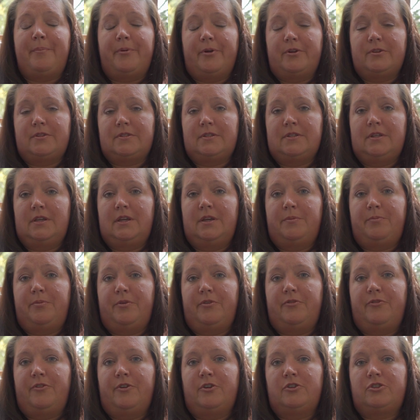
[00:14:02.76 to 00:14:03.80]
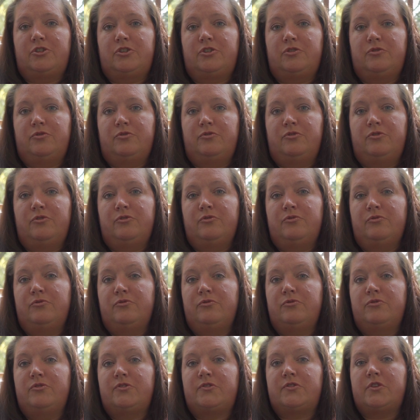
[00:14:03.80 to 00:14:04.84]
personally prefer to
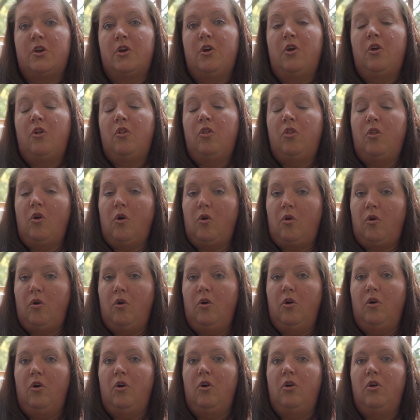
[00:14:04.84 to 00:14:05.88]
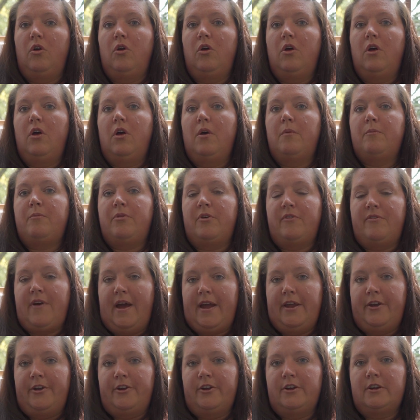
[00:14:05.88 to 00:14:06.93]
use local
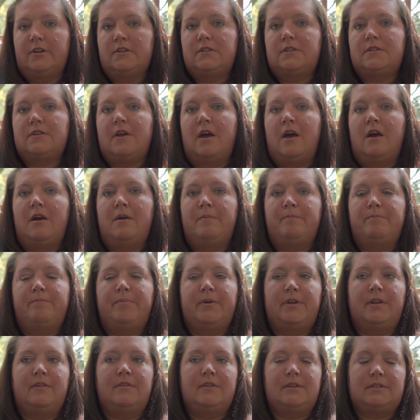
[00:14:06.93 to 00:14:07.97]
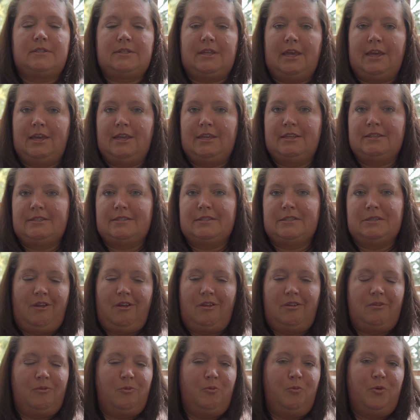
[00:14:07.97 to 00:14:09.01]
providers, but in this case,
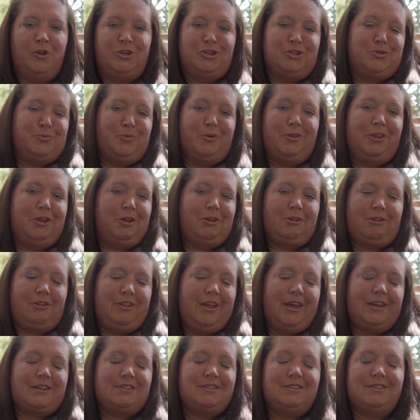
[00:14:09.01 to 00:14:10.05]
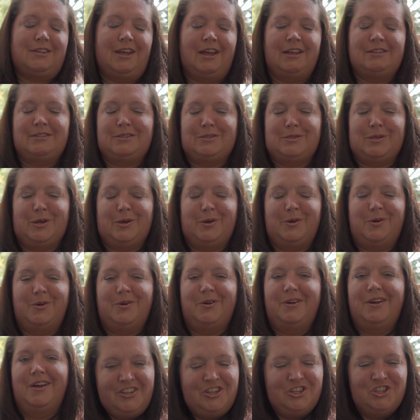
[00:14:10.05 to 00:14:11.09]
we just really clicked, and so
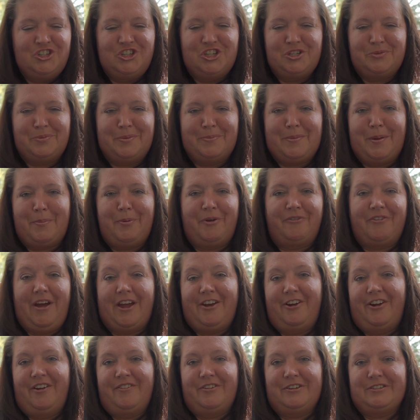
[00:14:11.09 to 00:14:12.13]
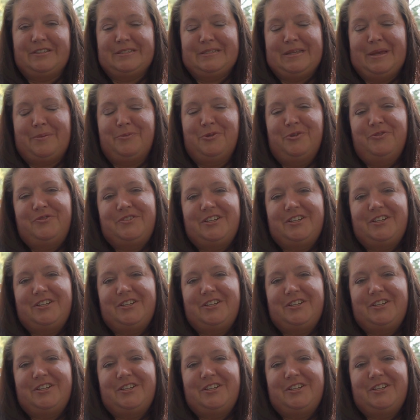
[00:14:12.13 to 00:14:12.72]
she's been my provider ever since I moved